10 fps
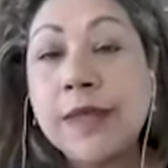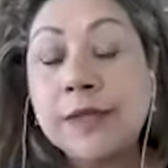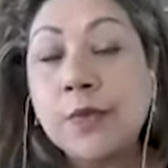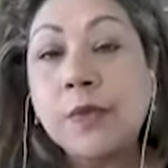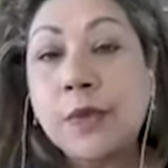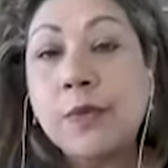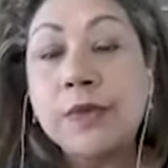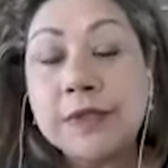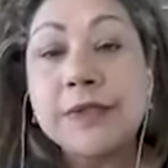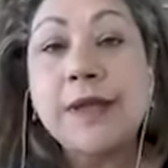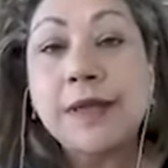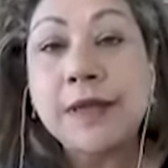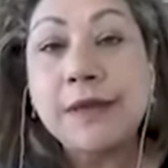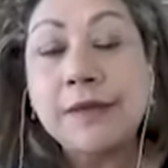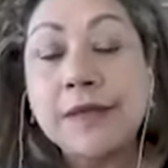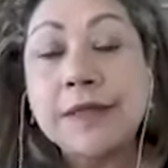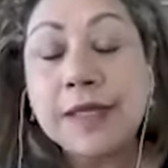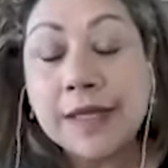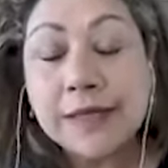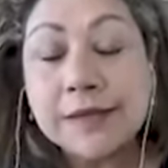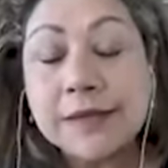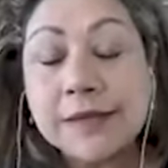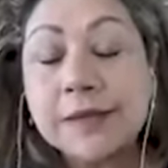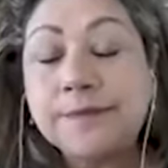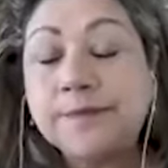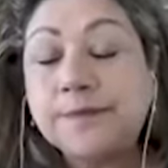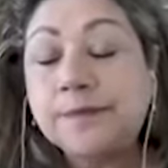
That's when we were deciding these cases